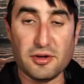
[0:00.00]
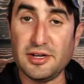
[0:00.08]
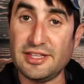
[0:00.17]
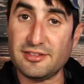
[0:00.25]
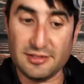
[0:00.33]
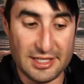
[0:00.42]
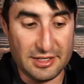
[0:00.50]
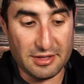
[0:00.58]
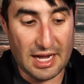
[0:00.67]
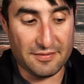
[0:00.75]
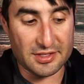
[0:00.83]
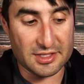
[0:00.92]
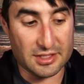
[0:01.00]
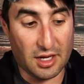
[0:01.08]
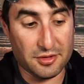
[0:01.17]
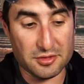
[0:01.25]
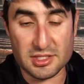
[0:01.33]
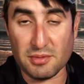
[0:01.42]
Underneath the lid, you have this
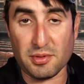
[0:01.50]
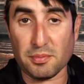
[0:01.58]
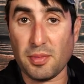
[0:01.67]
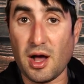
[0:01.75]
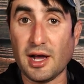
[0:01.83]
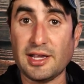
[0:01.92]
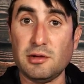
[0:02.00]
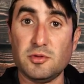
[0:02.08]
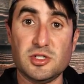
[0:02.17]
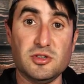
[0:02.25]
other zippered pocket, which